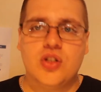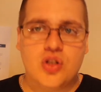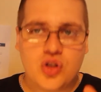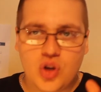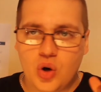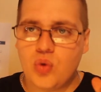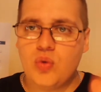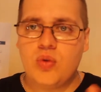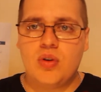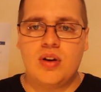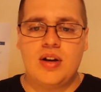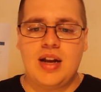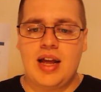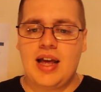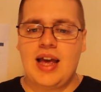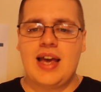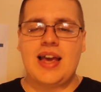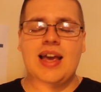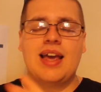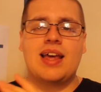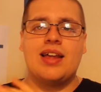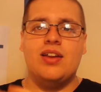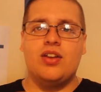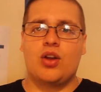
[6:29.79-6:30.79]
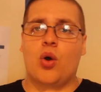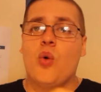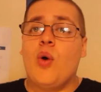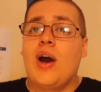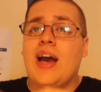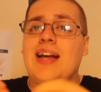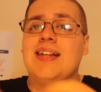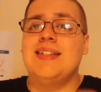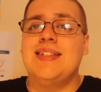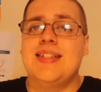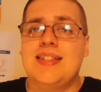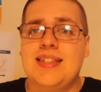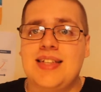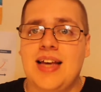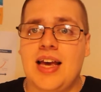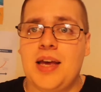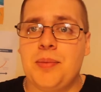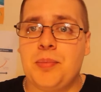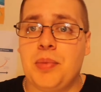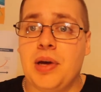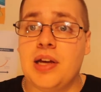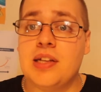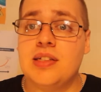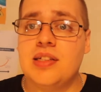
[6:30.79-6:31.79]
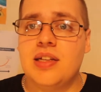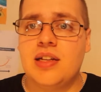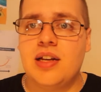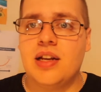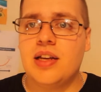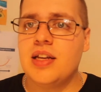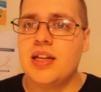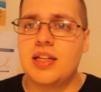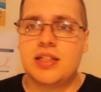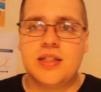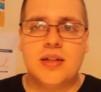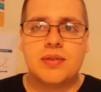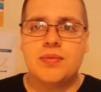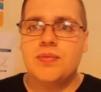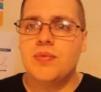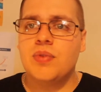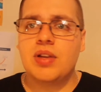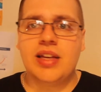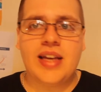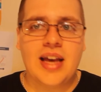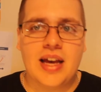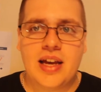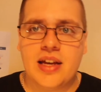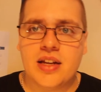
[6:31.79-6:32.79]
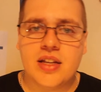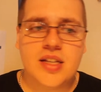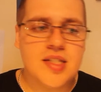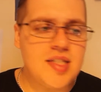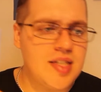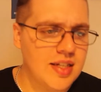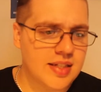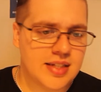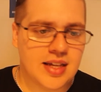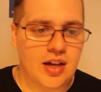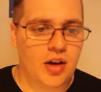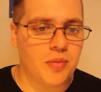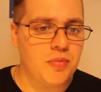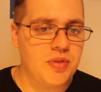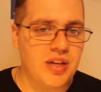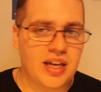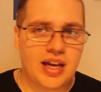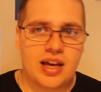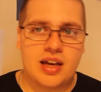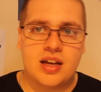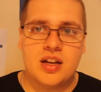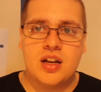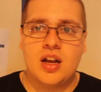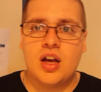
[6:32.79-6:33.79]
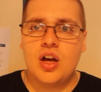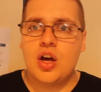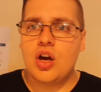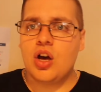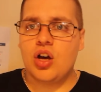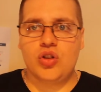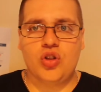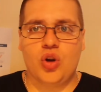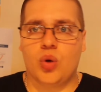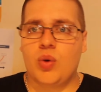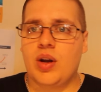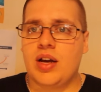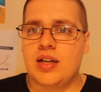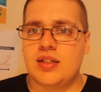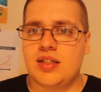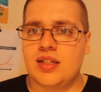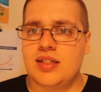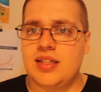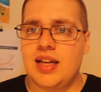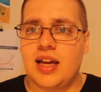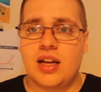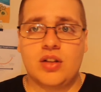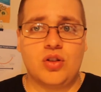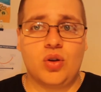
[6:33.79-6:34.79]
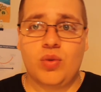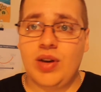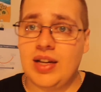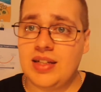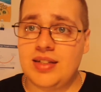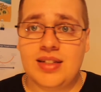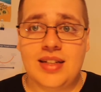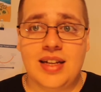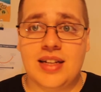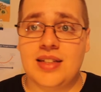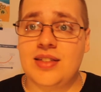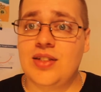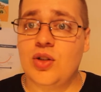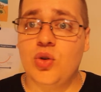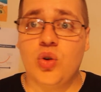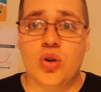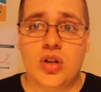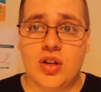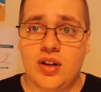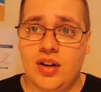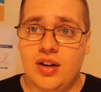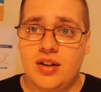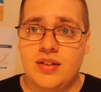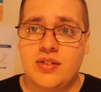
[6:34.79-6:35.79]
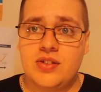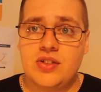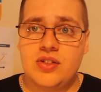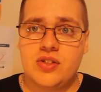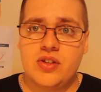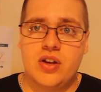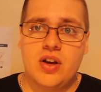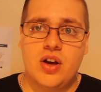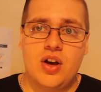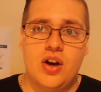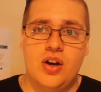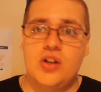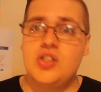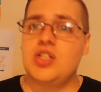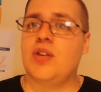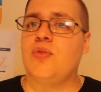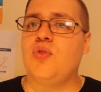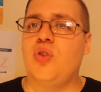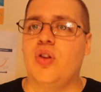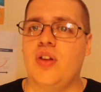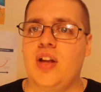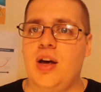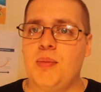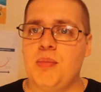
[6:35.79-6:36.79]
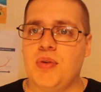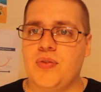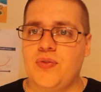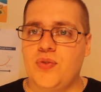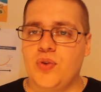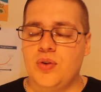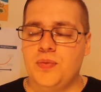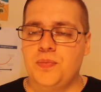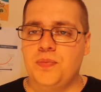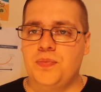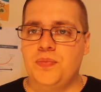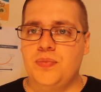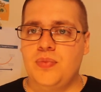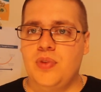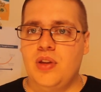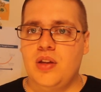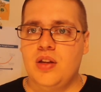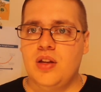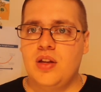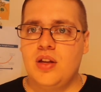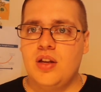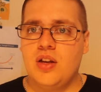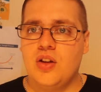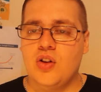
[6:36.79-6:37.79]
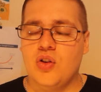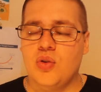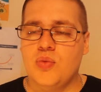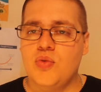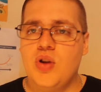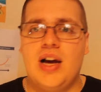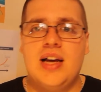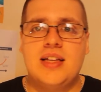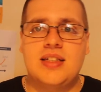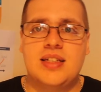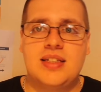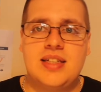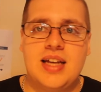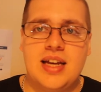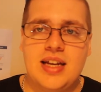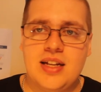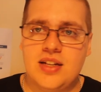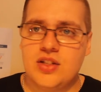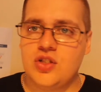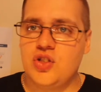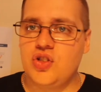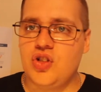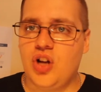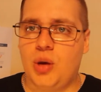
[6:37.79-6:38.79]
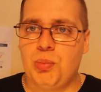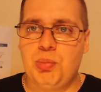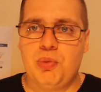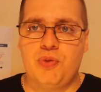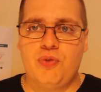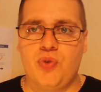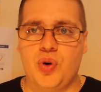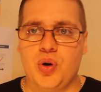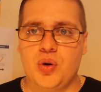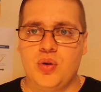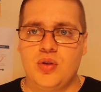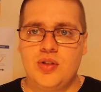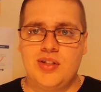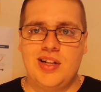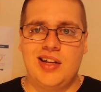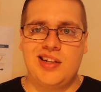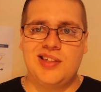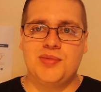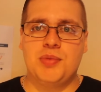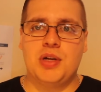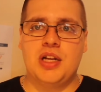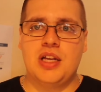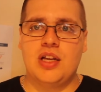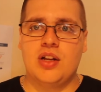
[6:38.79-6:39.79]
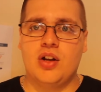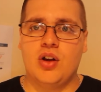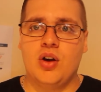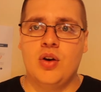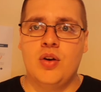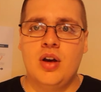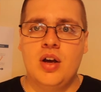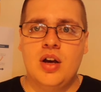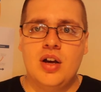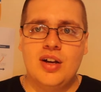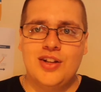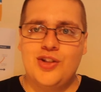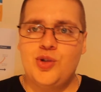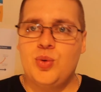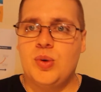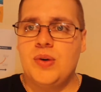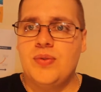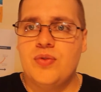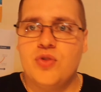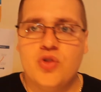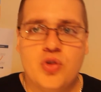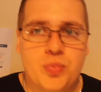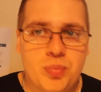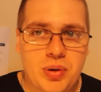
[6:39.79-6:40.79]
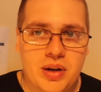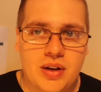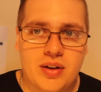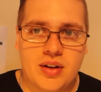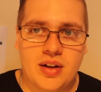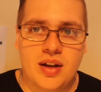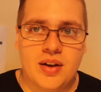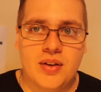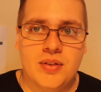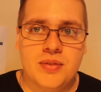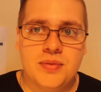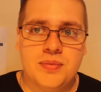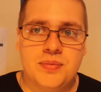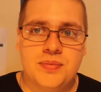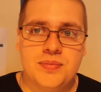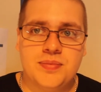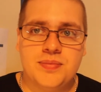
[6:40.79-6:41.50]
Don't hesitate, basically. You need to get in. You see the setup, you get in. Don't hesitate. And don't hesitate to cut your loss. Because I've done that before. Not hesitate to stop, throws next minute, £1,200 down.